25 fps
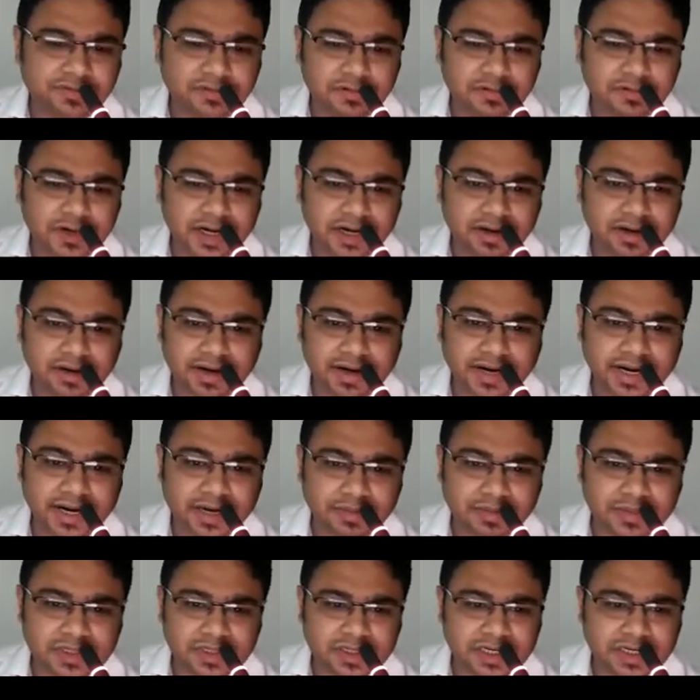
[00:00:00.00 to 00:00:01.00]
Food and Drug
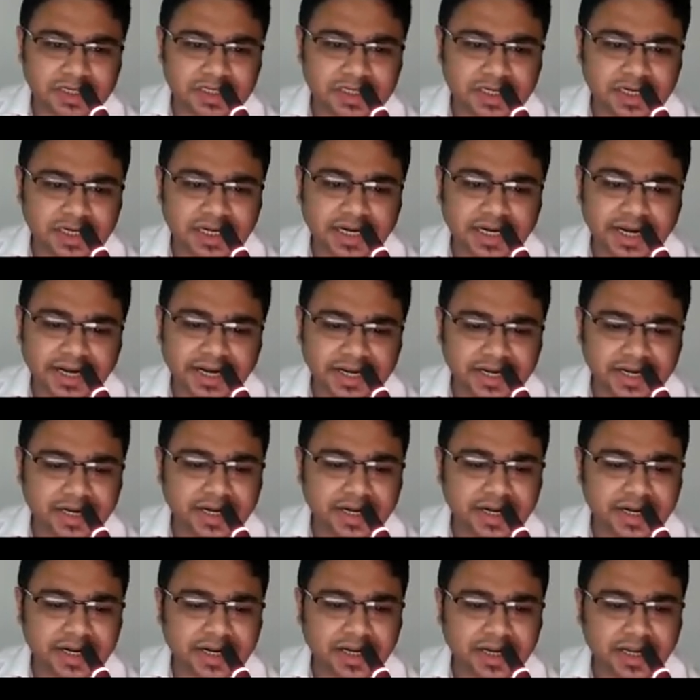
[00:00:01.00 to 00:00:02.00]
Administration in
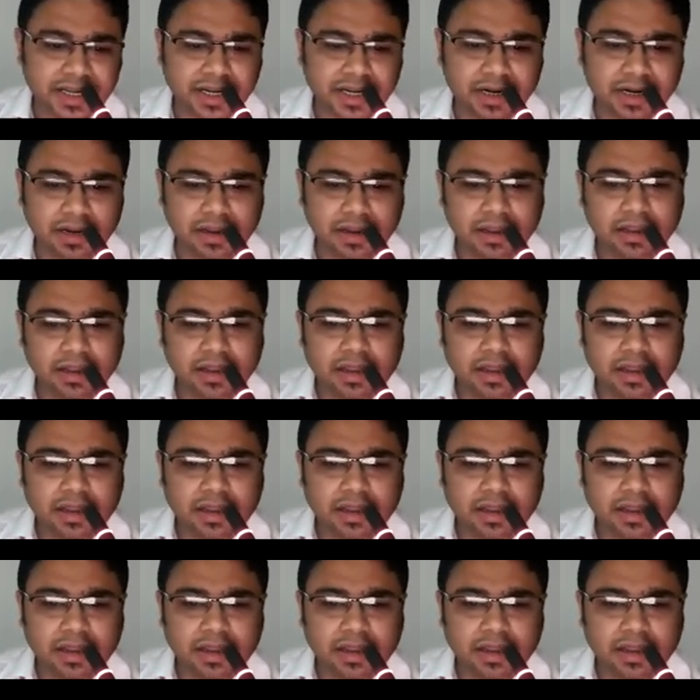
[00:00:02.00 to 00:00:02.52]
1999.